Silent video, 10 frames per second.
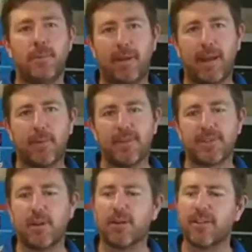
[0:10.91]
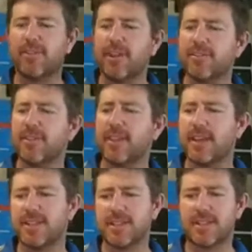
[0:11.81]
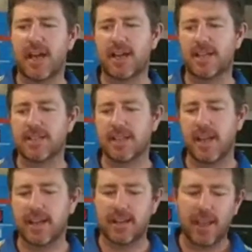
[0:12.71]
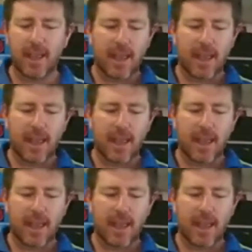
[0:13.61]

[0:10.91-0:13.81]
when playing with solar and a few different things just to understand.